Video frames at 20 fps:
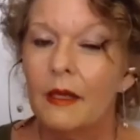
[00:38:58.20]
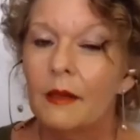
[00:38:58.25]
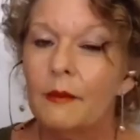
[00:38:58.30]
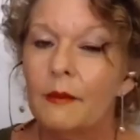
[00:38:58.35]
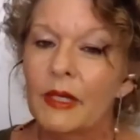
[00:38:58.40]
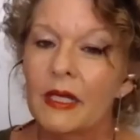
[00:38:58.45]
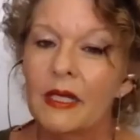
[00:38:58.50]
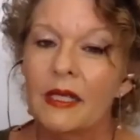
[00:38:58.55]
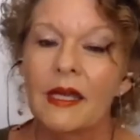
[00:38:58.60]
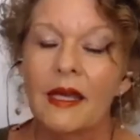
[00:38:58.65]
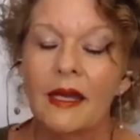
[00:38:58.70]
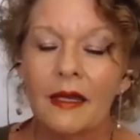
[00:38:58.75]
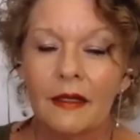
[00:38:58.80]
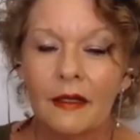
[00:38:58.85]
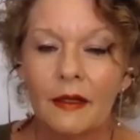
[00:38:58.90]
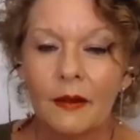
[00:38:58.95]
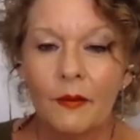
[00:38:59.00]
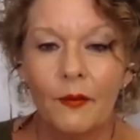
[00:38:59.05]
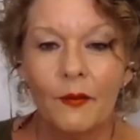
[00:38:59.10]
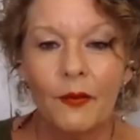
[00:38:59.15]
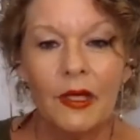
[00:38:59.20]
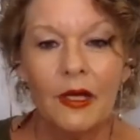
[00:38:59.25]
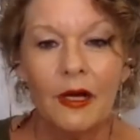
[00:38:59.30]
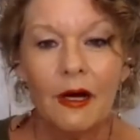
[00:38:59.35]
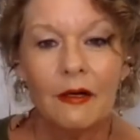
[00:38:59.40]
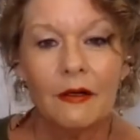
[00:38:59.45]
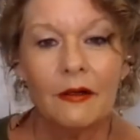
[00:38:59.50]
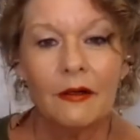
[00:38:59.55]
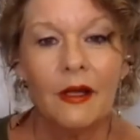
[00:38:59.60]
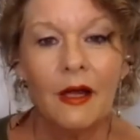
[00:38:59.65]
But again, we
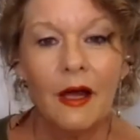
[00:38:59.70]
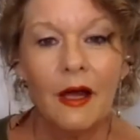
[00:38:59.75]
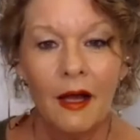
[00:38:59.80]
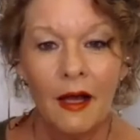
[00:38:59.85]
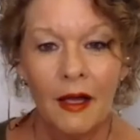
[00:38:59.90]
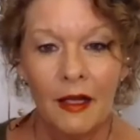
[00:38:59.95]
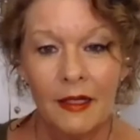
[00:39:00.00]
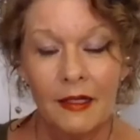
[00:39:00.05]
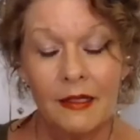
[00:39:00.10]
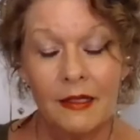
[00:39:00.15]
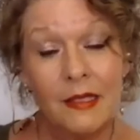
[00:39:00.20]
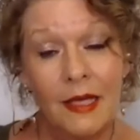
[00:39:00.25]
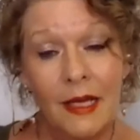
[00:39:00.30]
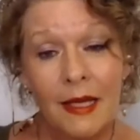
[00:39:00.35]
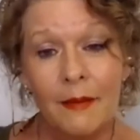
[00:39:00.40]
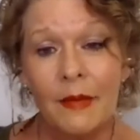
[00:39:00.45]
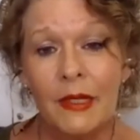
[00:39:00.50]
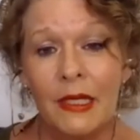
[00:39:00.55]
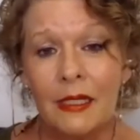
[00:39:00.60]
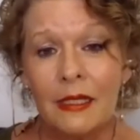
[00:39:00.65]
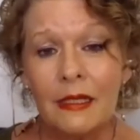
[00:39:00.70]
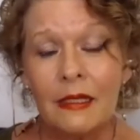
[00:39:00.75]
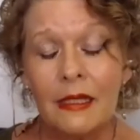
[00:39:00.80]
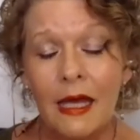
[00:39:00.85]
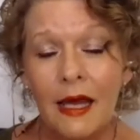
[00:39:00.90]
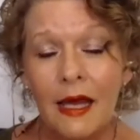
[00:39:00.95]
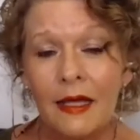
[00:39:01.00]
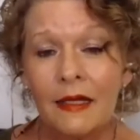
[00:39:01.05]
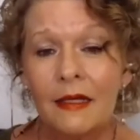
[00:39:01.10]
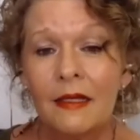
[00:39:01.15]
are not examining
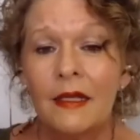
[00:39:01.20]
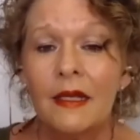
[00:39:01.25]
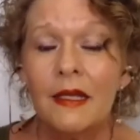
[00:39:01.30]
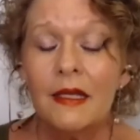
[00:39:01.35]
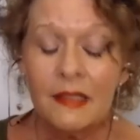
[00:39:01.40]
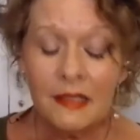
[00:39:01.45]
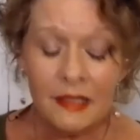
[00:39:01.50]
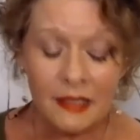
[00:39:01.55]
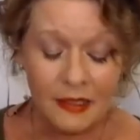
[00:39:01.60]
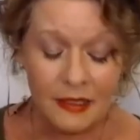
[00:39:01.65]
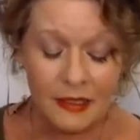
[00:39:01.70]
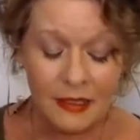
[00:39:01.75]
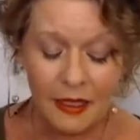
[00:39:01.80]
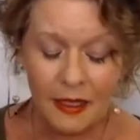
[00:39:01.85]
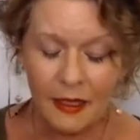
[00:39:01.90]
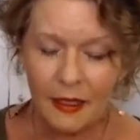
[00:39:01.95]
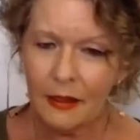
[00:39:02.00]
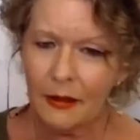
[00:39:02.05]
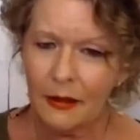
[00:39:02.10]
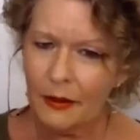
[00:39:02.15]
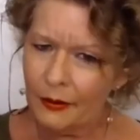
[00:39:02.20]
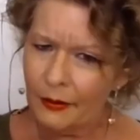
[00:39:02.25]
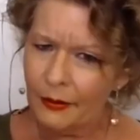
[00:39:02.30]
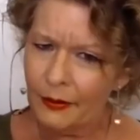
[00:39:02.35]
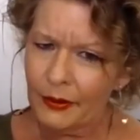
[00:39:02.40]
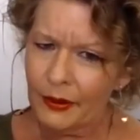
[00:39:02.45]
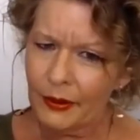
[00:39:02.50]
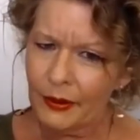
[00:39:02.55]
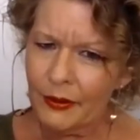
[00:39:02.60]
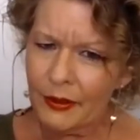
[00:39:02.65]
that to say, oh,
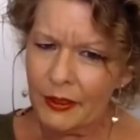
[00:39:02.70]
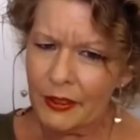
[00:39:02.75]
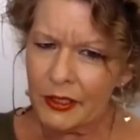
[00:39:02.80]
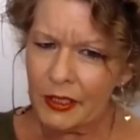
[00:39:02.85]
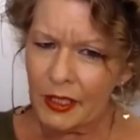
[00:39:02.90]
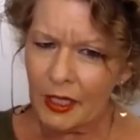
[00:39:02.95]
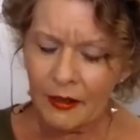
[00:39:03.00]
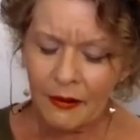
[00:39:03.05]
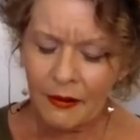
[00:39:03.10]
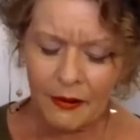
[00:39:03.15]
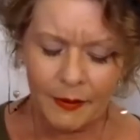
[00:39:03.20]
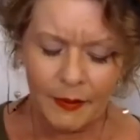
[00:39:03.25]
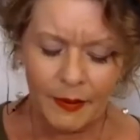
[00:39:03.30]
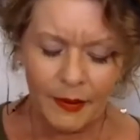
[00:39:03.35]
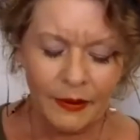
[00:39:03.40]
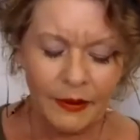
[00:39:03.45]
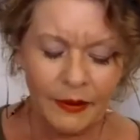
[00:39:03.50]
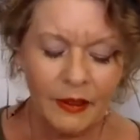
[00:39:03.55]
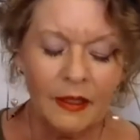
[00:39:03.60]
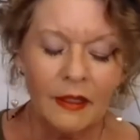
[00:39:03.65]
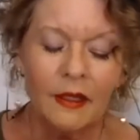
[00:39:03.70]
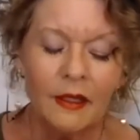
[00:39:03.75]
you're terrible.